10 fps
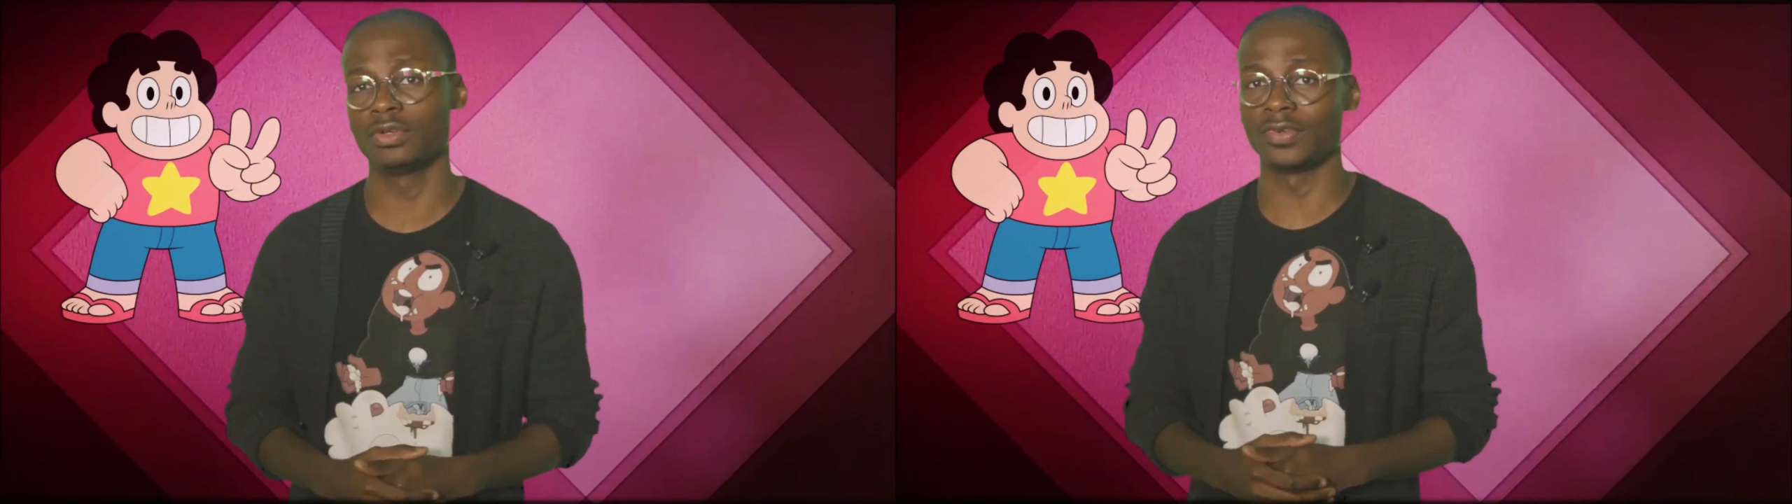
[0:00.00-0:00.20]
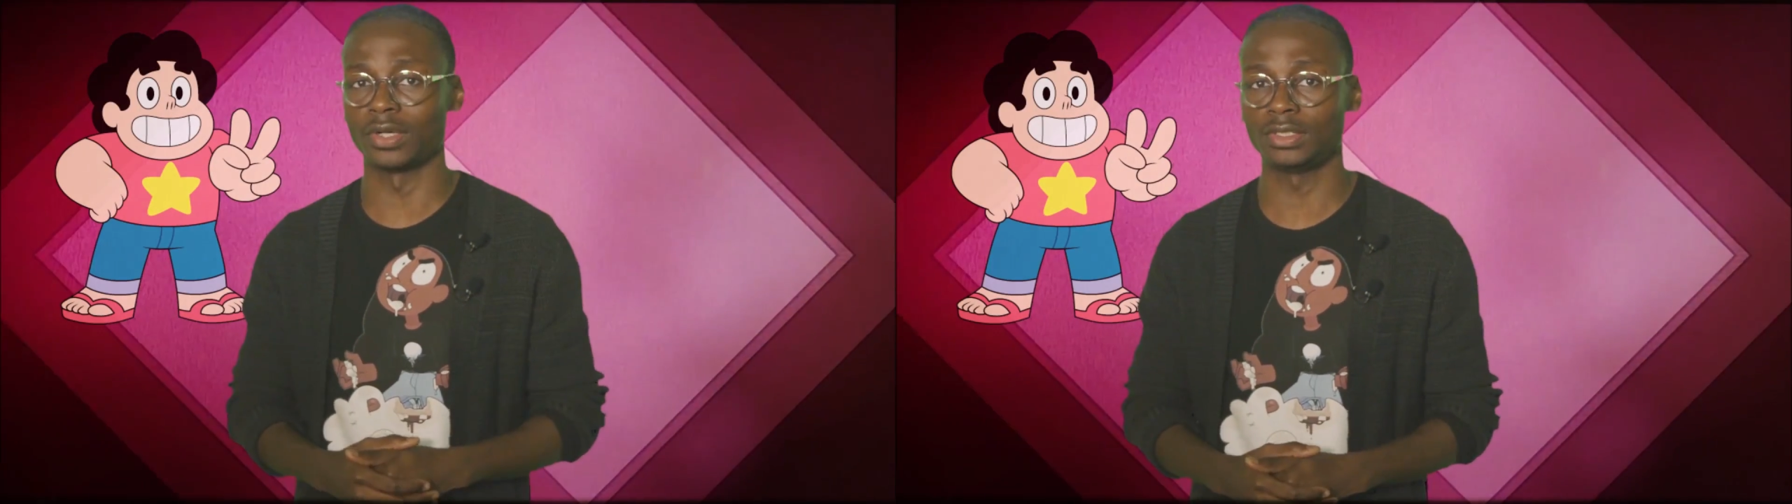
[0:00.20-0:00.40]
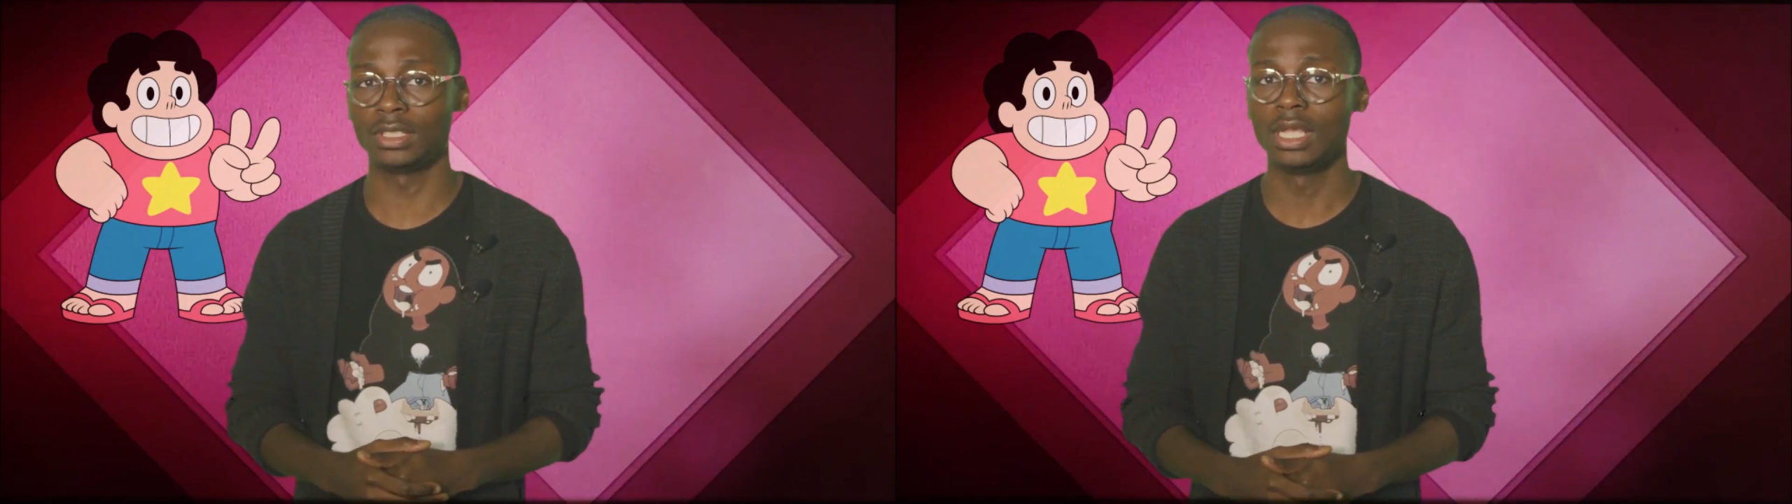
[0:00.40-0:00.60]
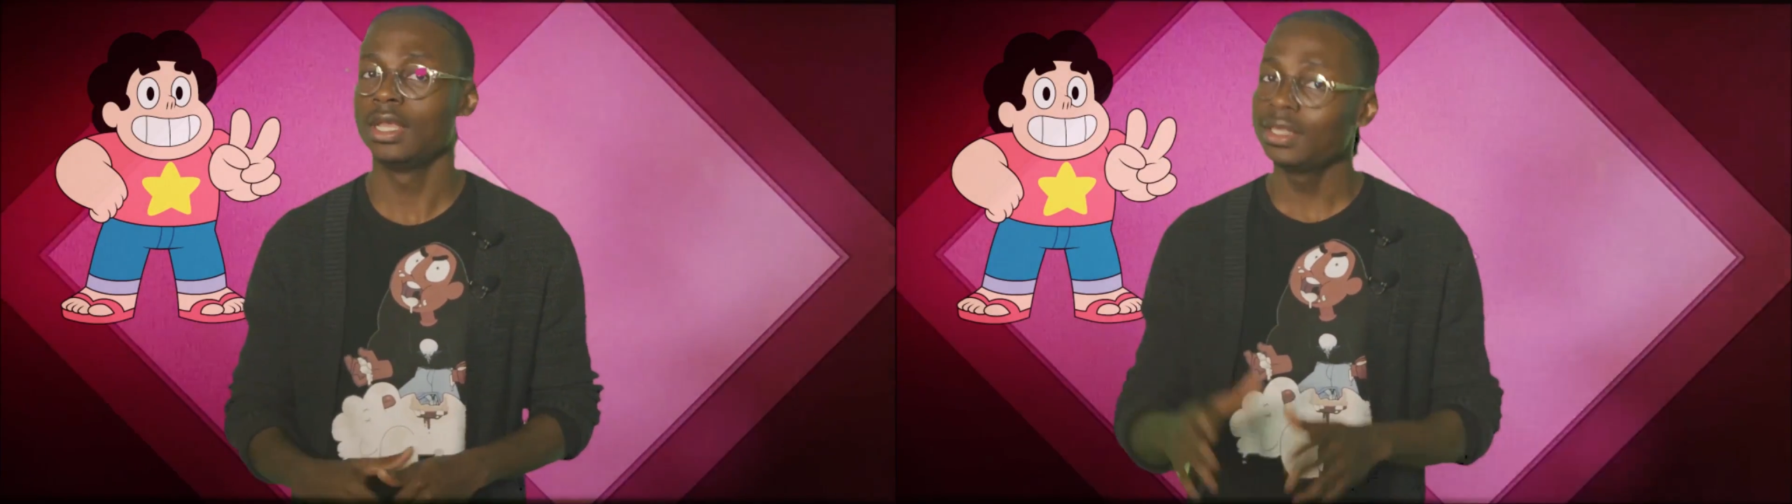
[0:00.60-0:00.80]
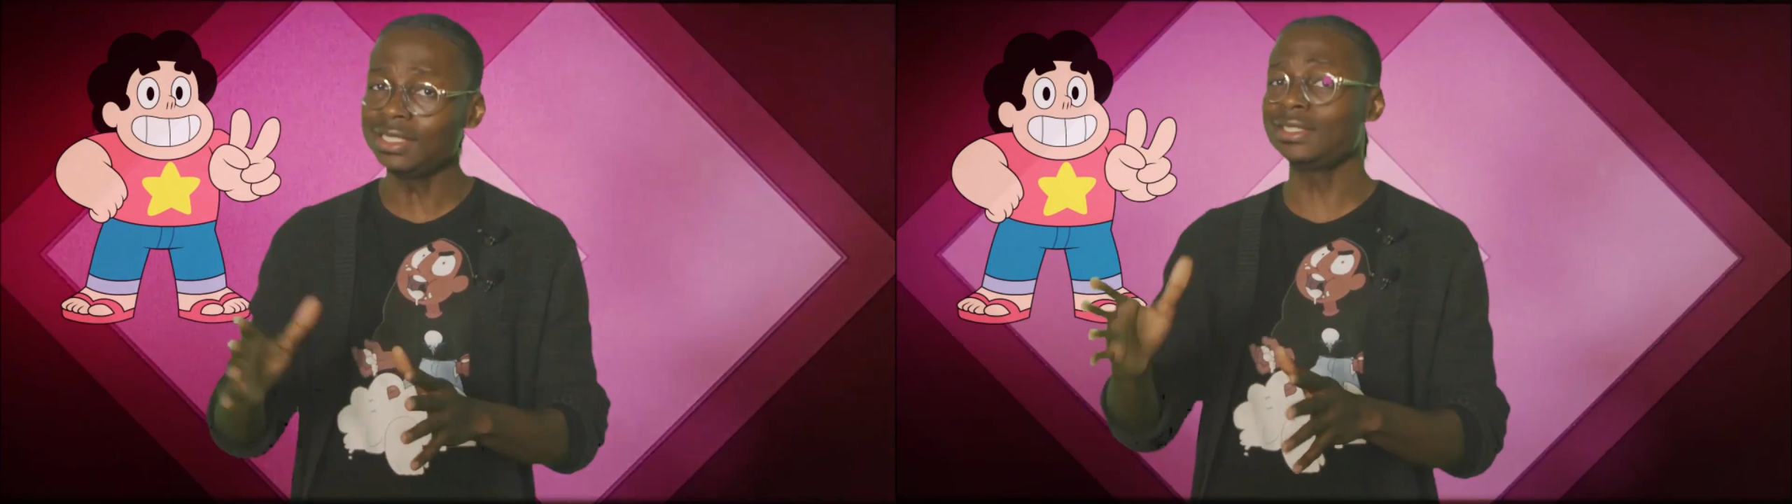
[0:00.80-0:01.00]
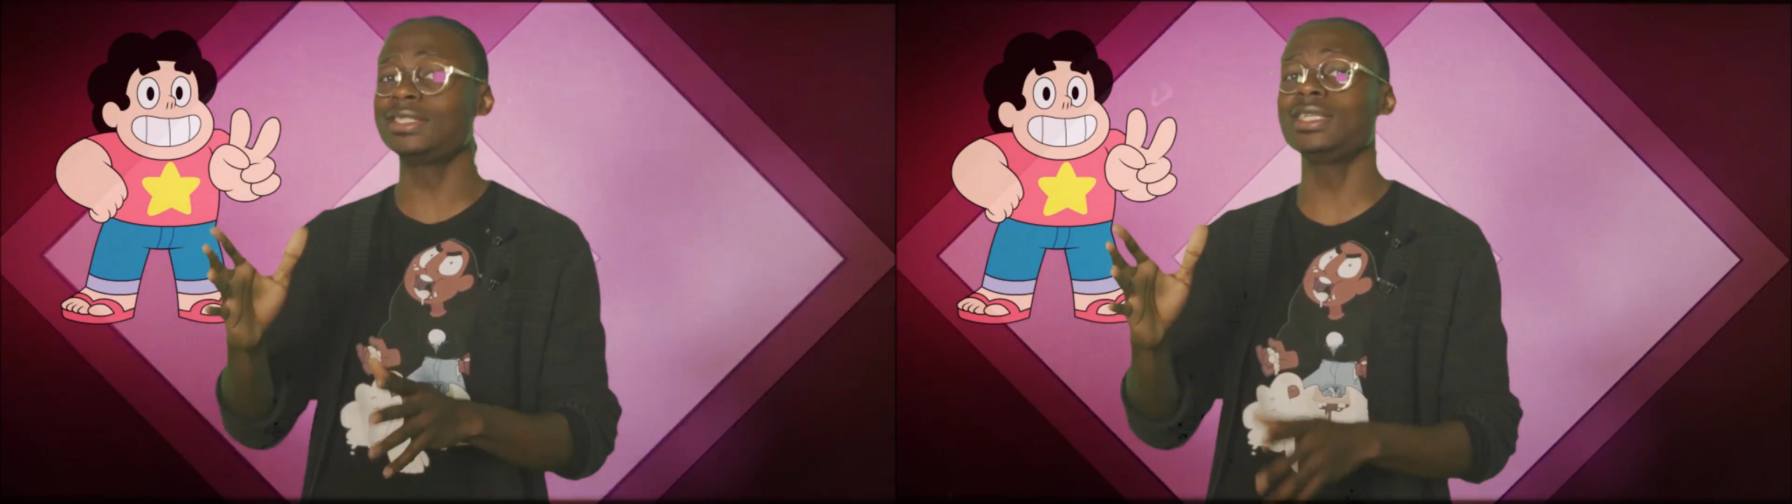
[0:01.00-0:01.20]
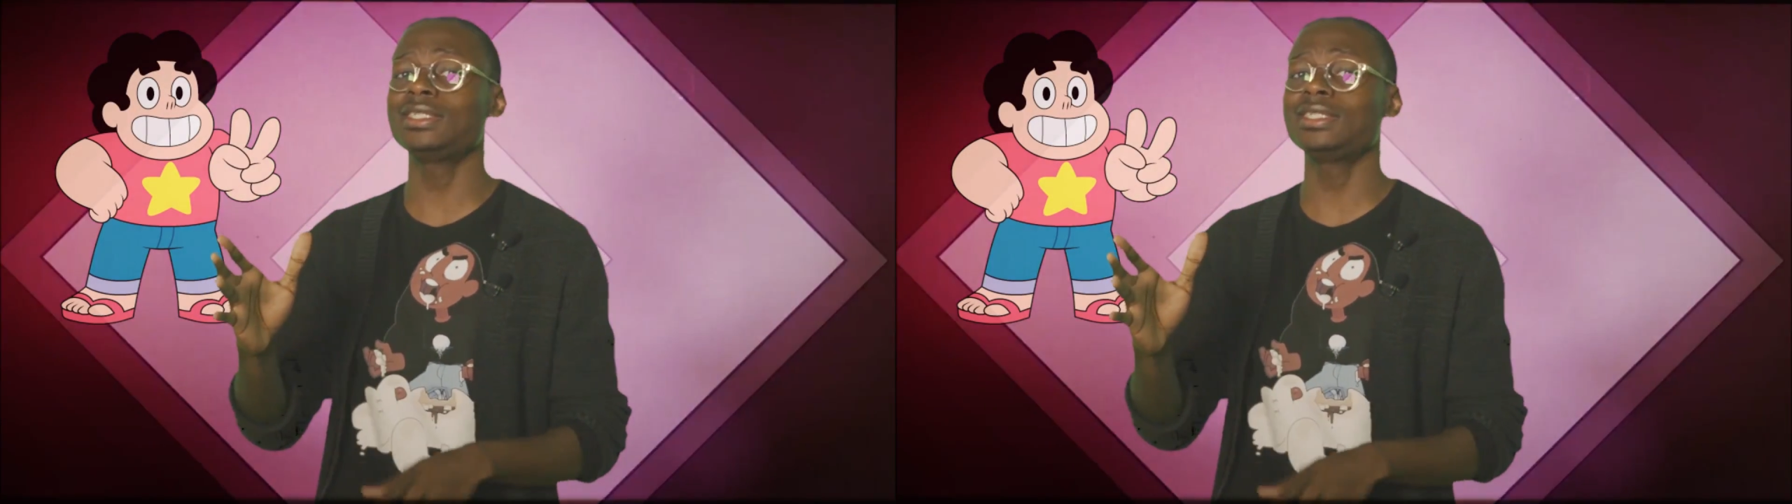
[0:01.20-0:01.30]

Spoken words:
Universe. This